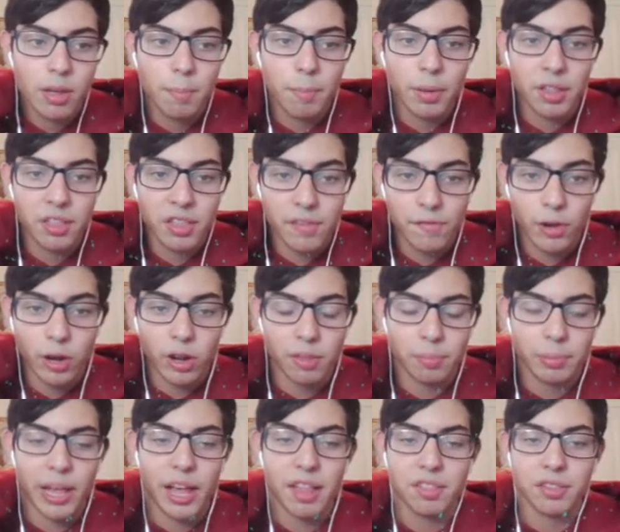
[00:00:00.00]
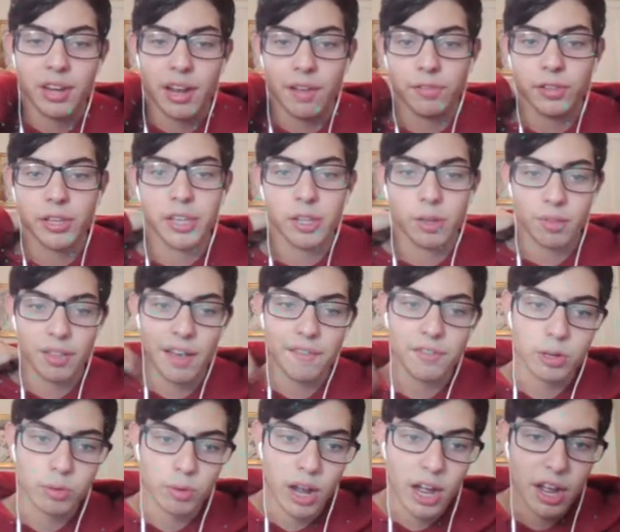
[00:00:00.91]
but Z Focus Blast definitely kills
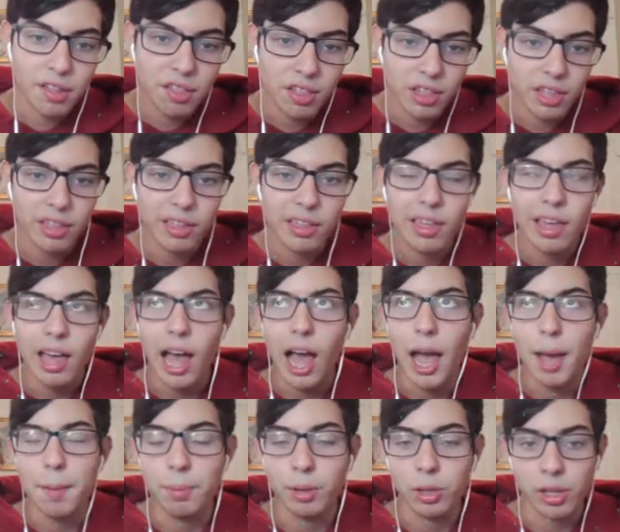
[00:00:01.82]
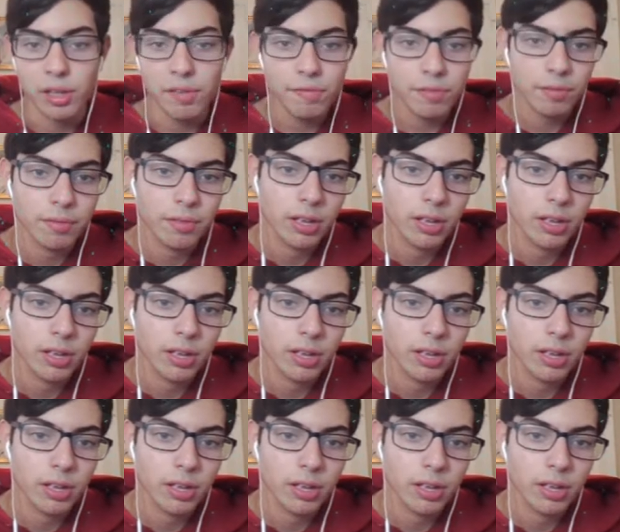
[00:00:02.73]
after rocks, I believe.